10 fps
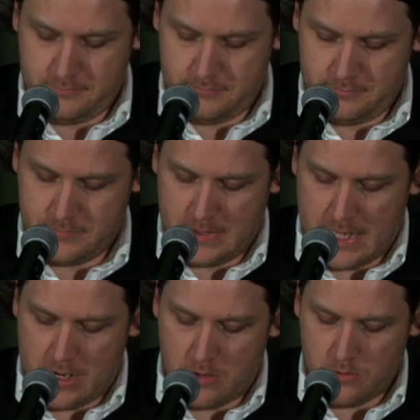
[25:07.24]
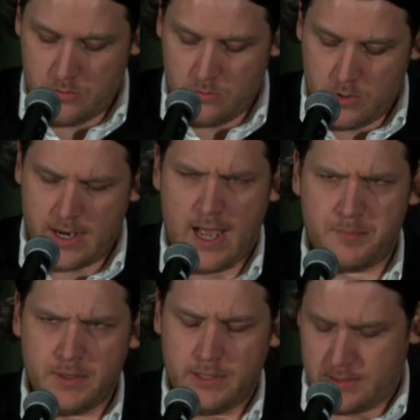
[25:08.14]
Now, what
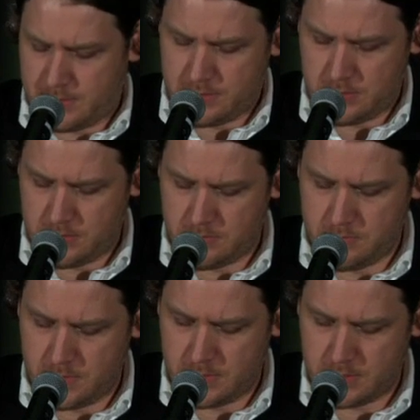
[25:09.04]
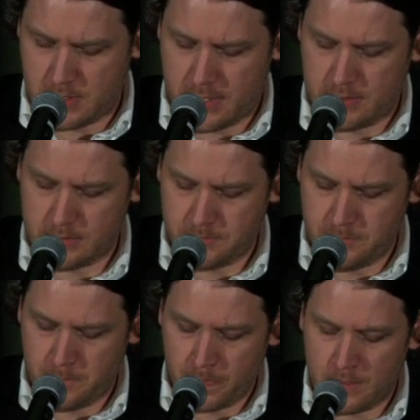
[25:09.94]
happened at this site?
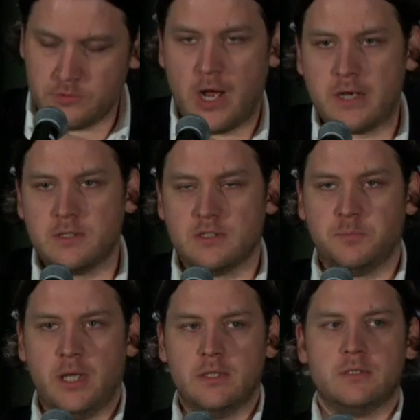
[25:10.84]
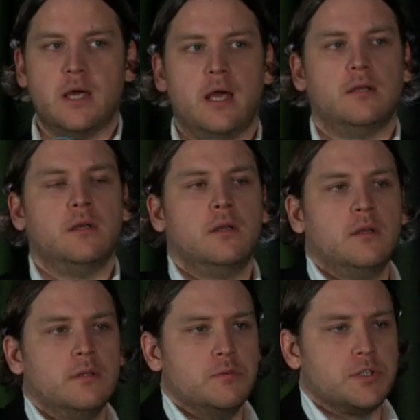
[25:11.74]
Drax explains that
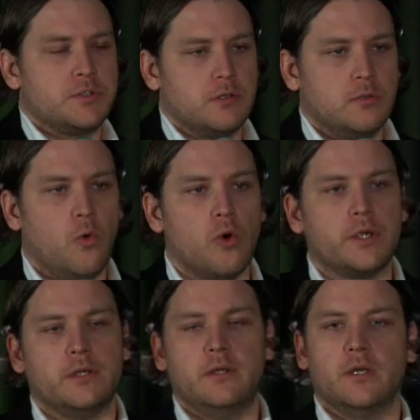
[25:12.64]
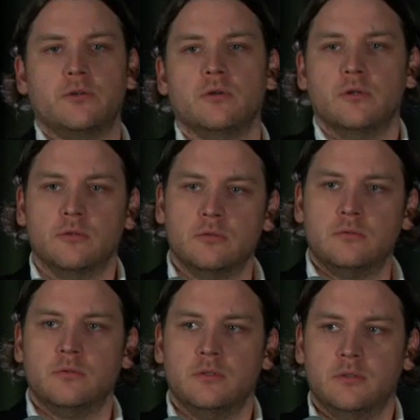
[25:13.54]
there was a certain orchid that grew
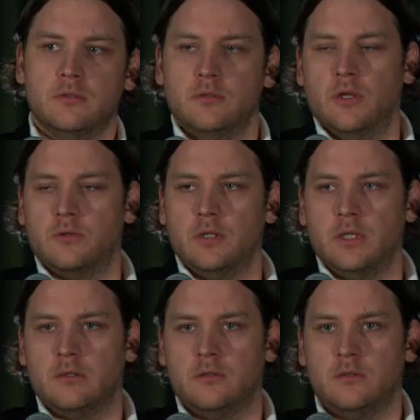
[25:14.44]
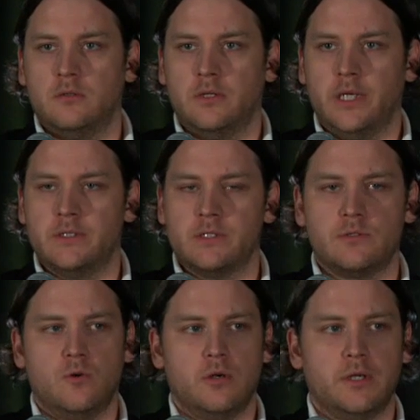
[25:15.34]
locally, and this
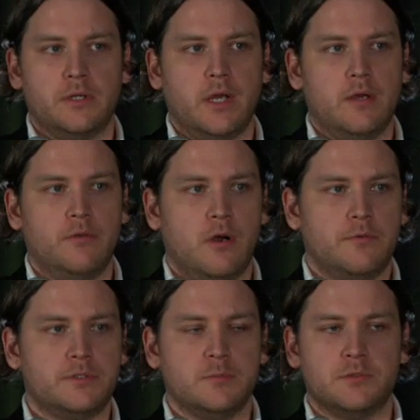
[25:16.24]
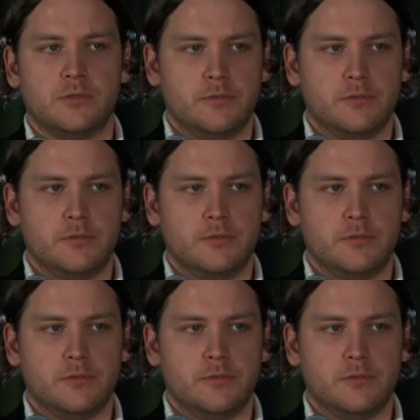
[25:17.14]
orchid gave off some sort of